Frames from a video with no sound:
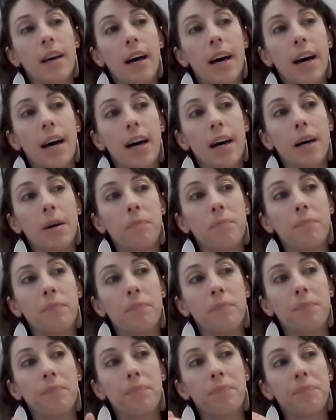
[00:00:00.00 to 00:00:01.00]

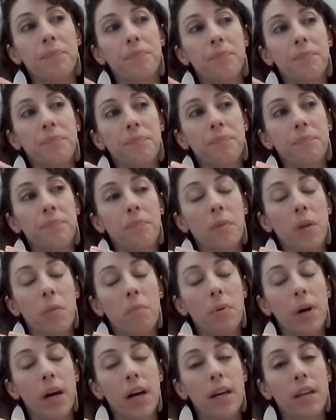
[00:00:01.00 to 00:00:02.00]

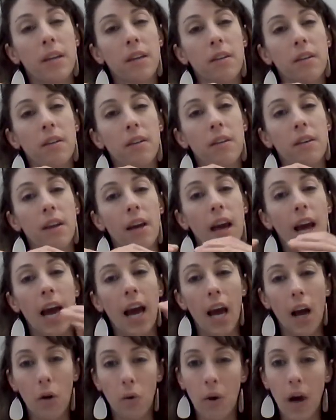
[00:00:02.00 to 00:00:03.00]
But
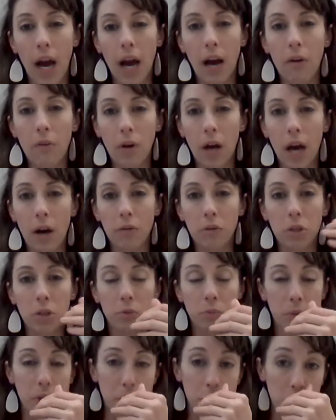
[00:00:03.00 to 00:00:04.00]
how
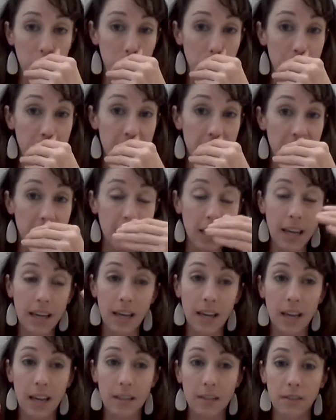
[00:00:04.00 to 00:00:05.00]
should we treat
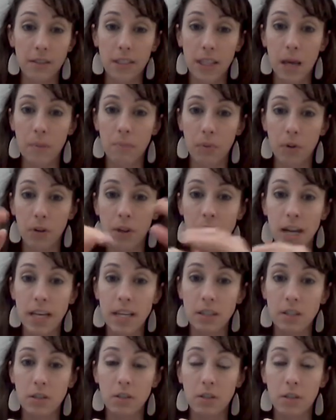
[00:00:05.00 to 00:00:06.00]
and
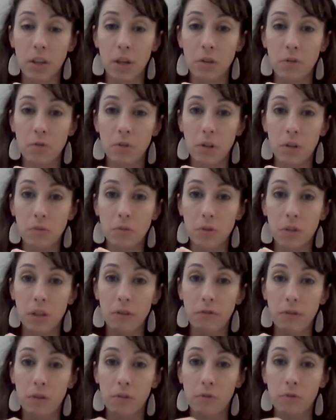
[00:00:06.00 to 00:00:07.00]
separate those
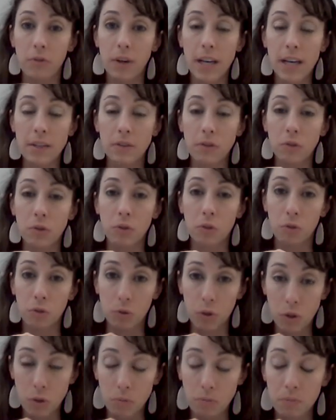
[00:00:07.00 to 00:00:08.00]
different race
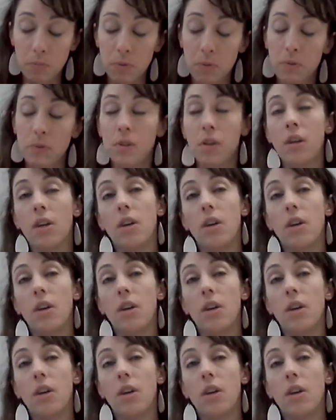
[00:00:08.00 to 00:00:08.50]
groups?